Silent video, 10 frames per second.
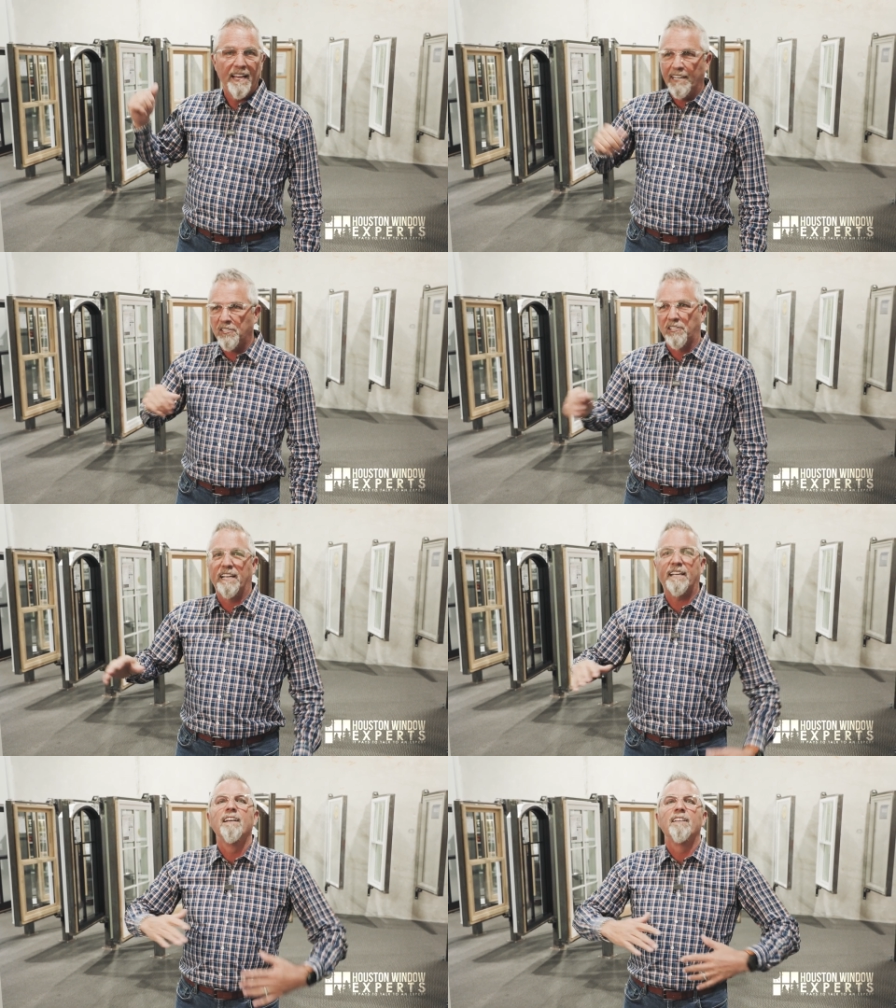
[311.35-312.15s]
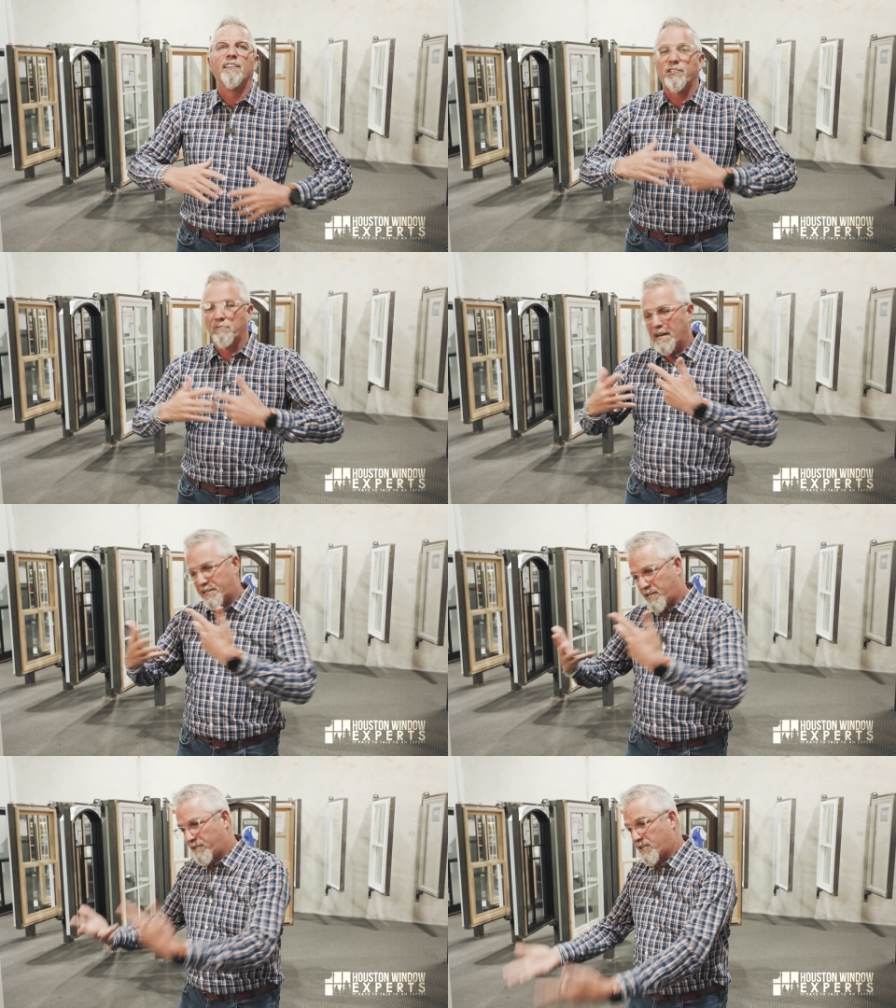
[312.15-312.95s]
he slid, the
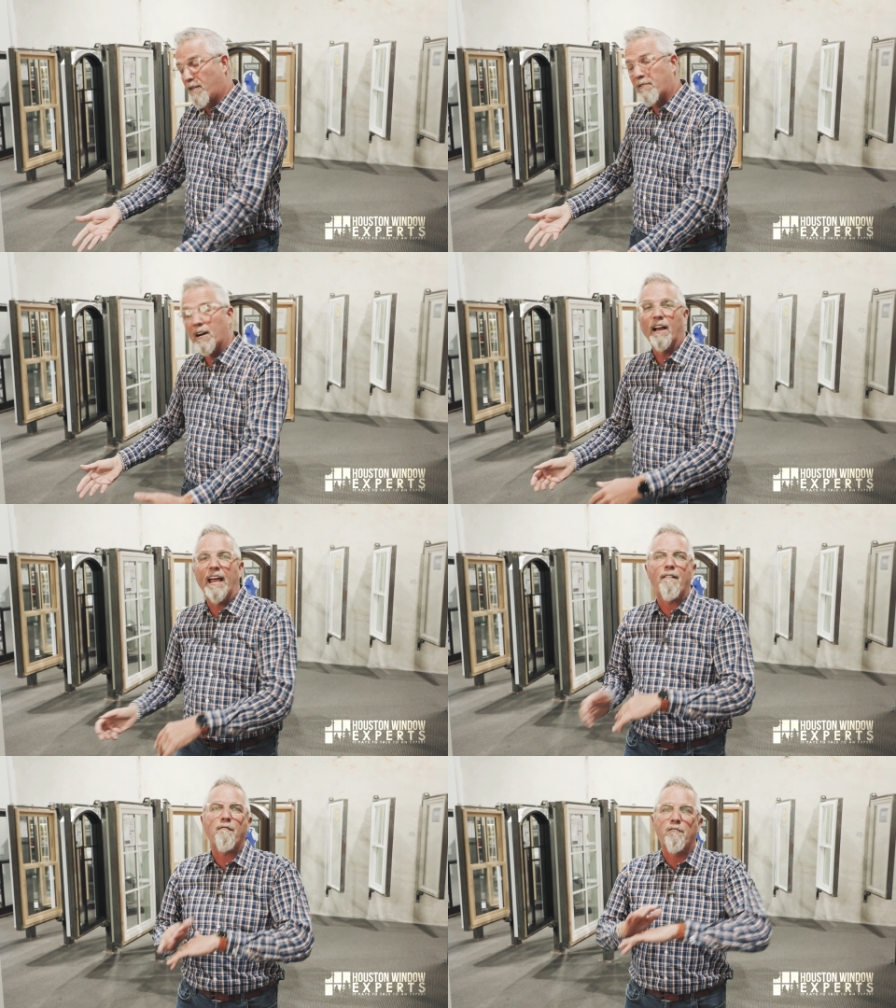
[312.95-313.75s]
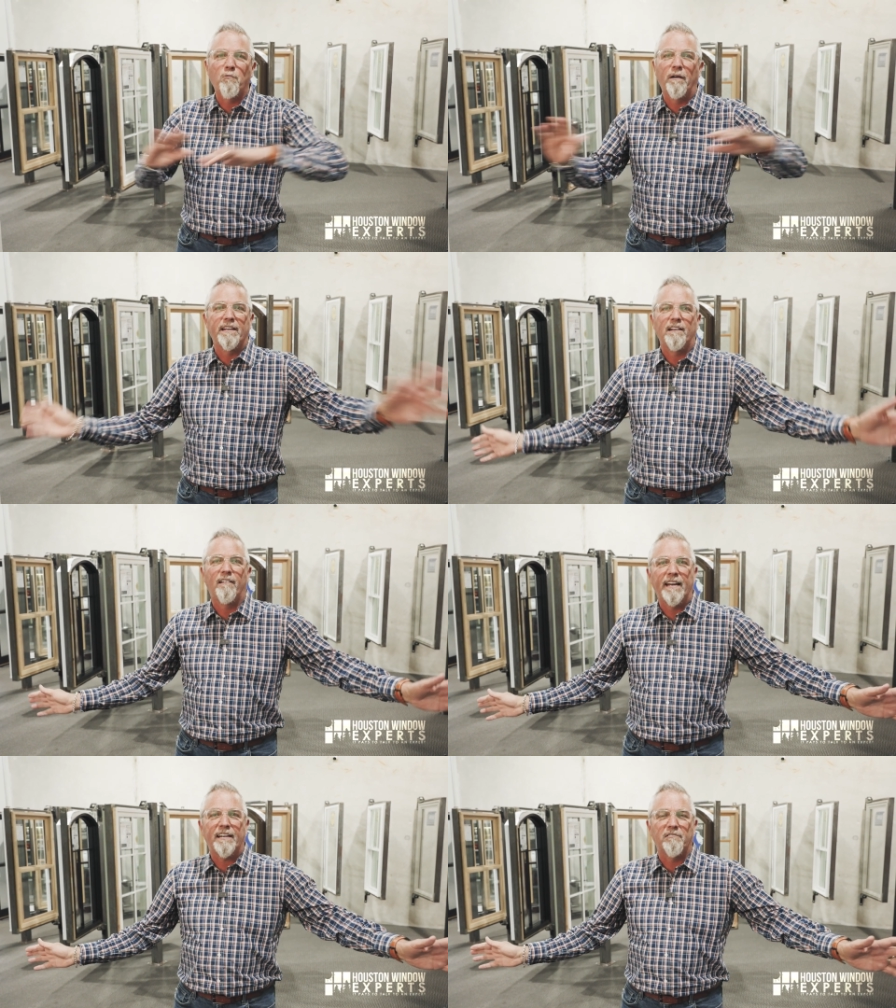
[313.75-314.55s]
truck turned over, every window
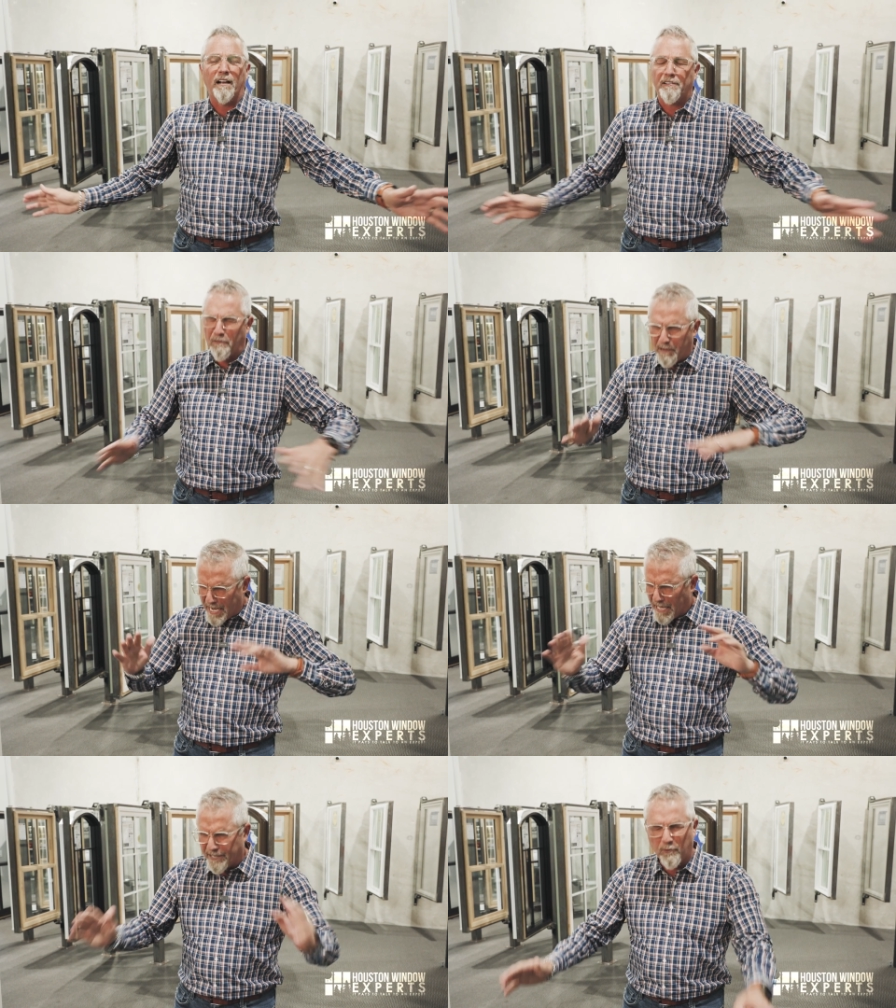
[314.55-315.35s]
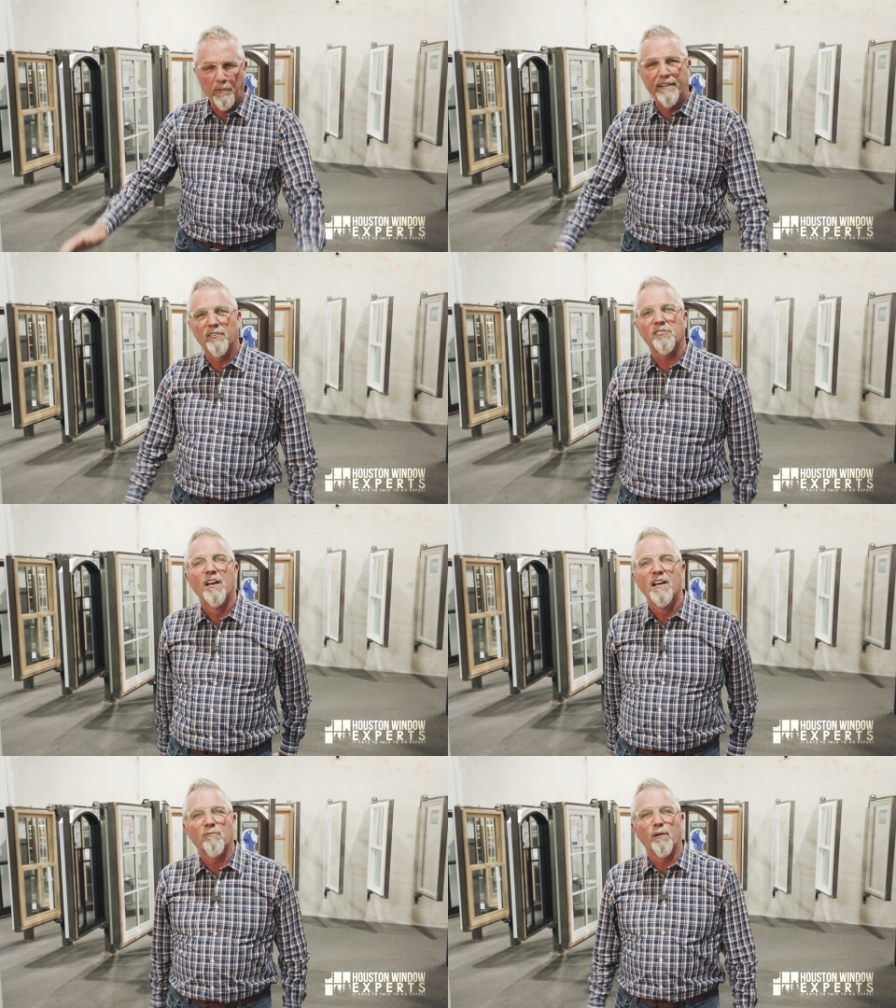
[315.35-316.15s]
on that truck, three hundred windows
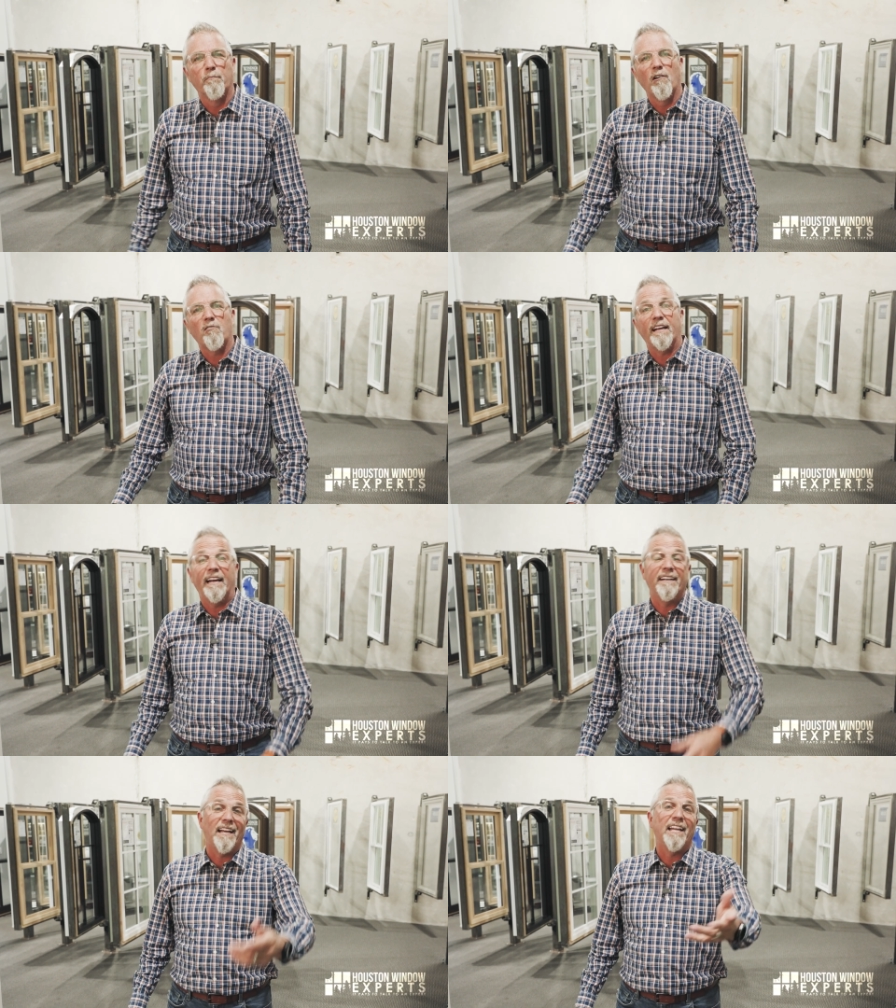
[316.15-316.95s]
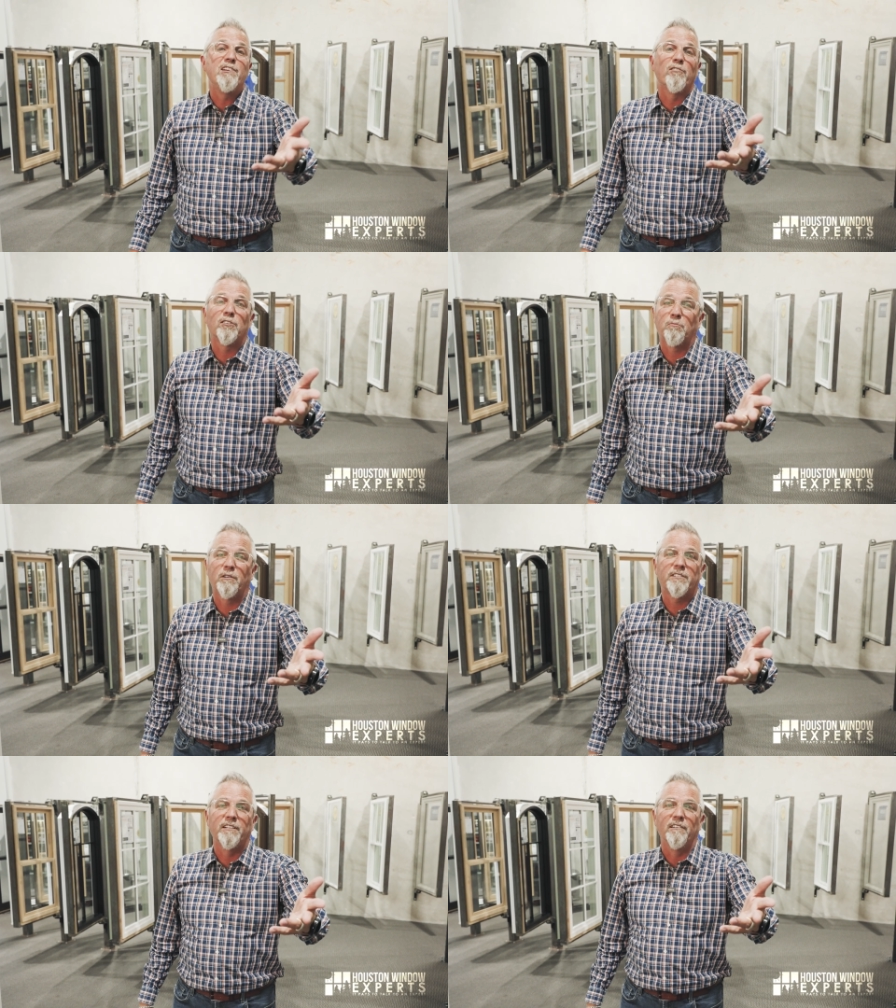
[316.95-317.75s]
were broken, and, and yours
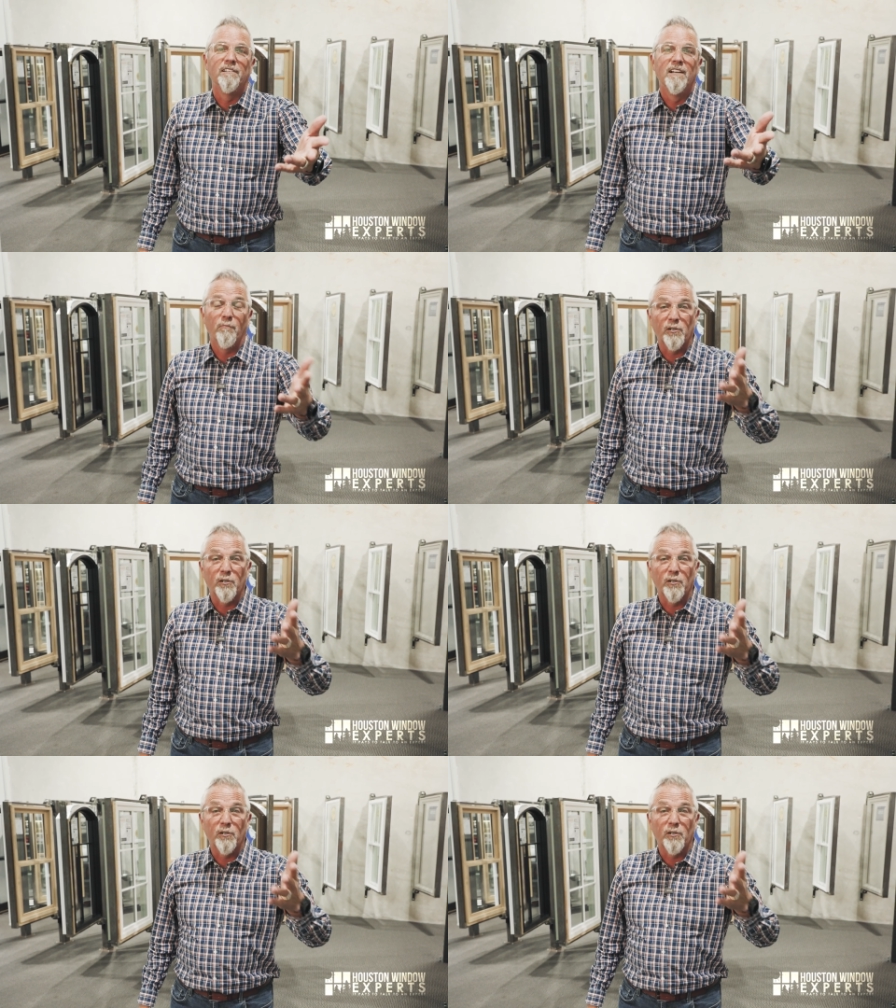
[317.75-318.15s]
were too.